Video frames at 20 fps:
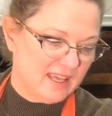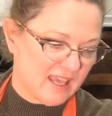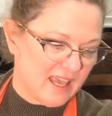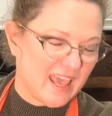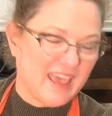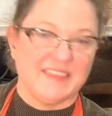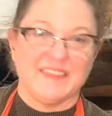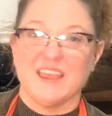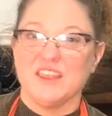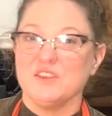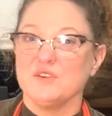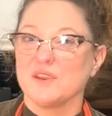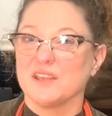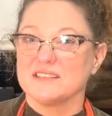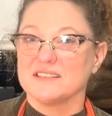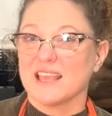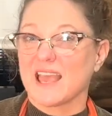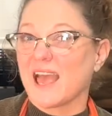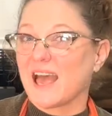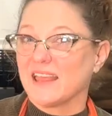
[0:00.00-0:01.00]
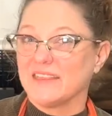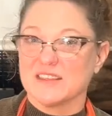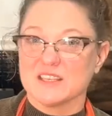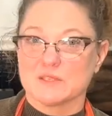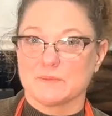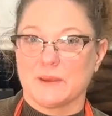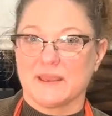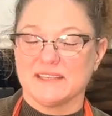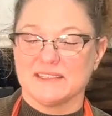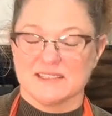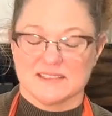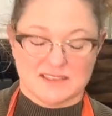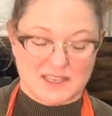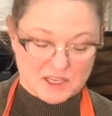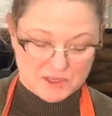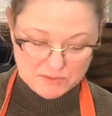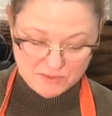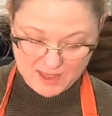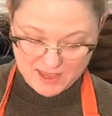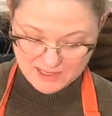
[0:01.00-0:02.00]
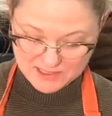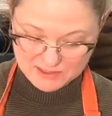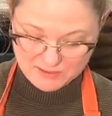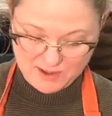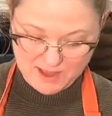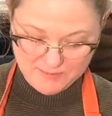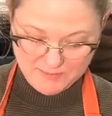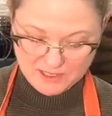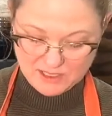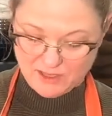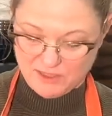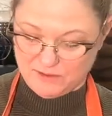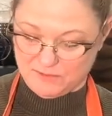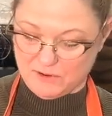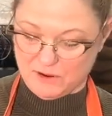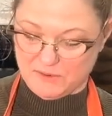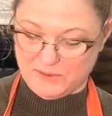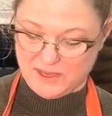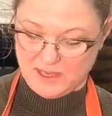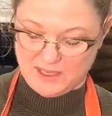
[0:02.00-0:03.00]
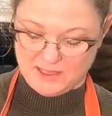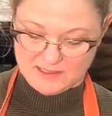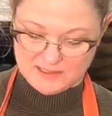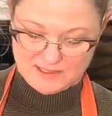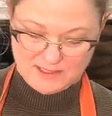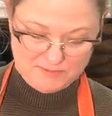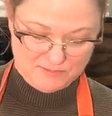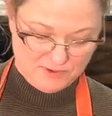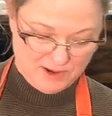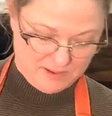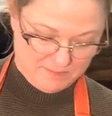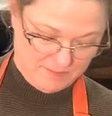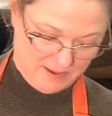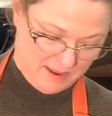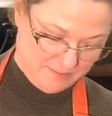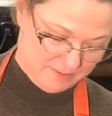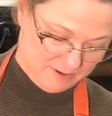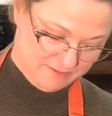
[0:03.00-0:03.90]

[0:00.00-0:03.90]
And then you get to add the spices that you like. So I'm gonna throw in some red pepper